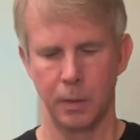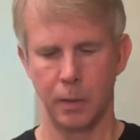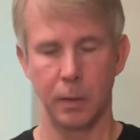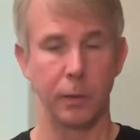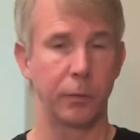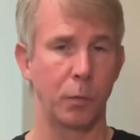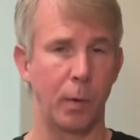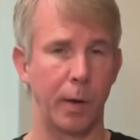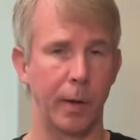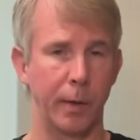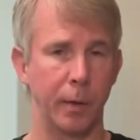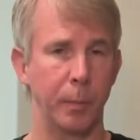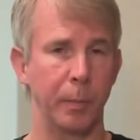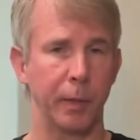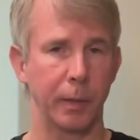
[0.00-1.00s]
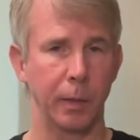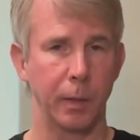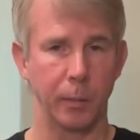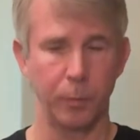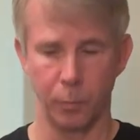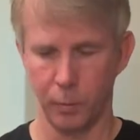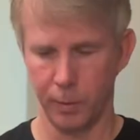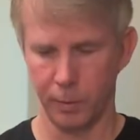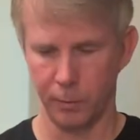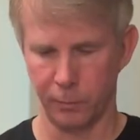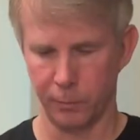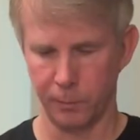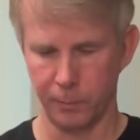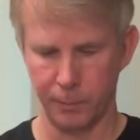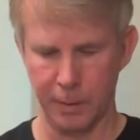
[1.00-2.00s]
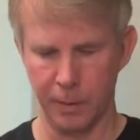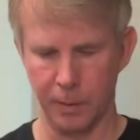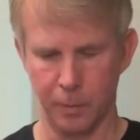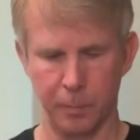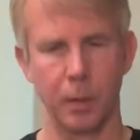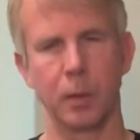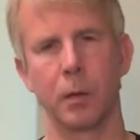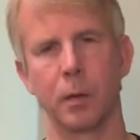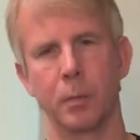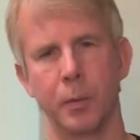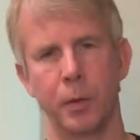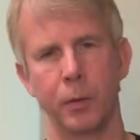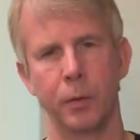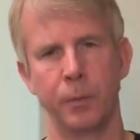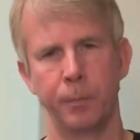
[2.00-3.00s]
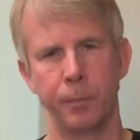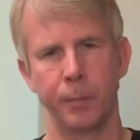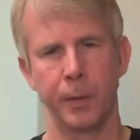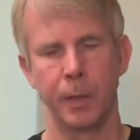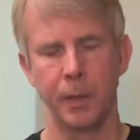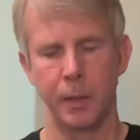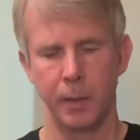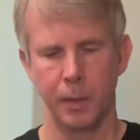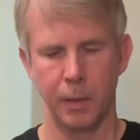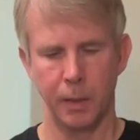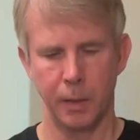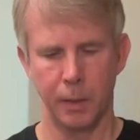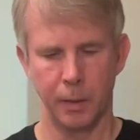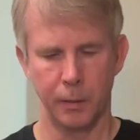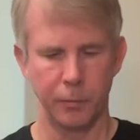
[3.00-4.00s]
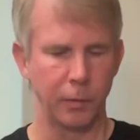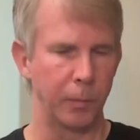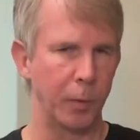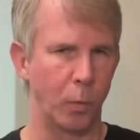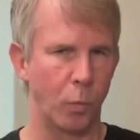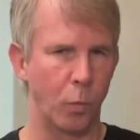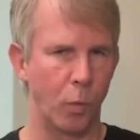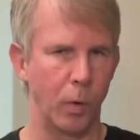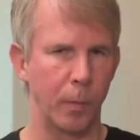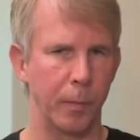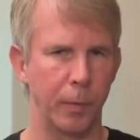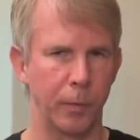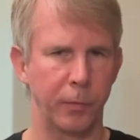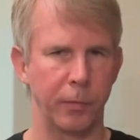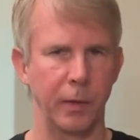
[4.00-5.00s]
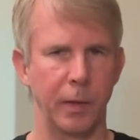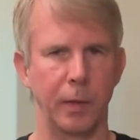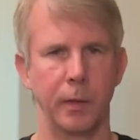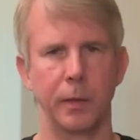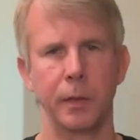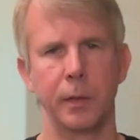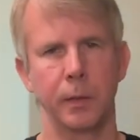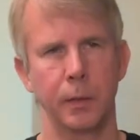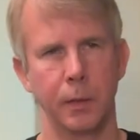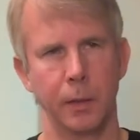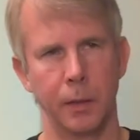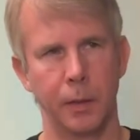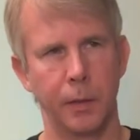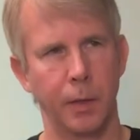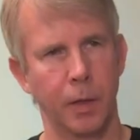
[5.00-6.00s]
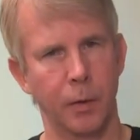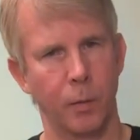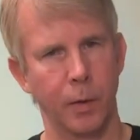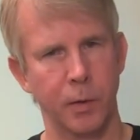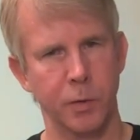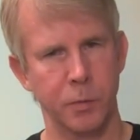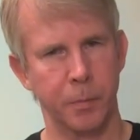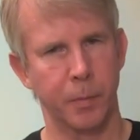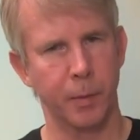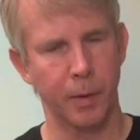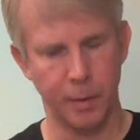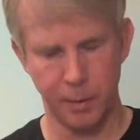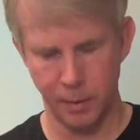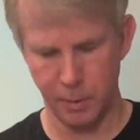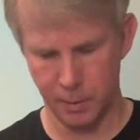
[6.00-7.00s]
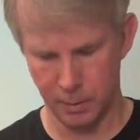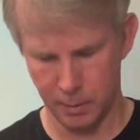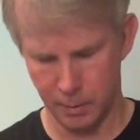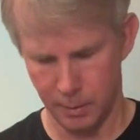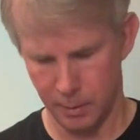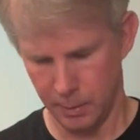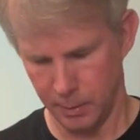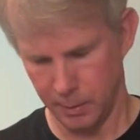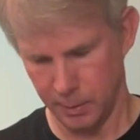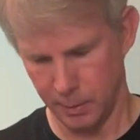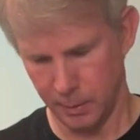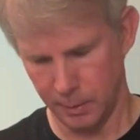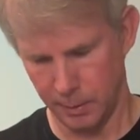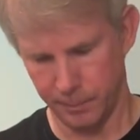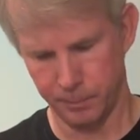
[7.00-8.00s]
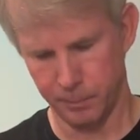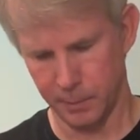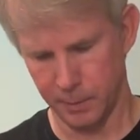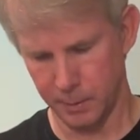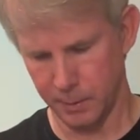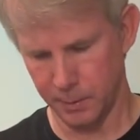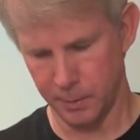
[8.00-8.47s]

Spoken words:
It's quieter pickup when it's in humbucker mode. It's a little bit warmer sounding, not quite as bright, and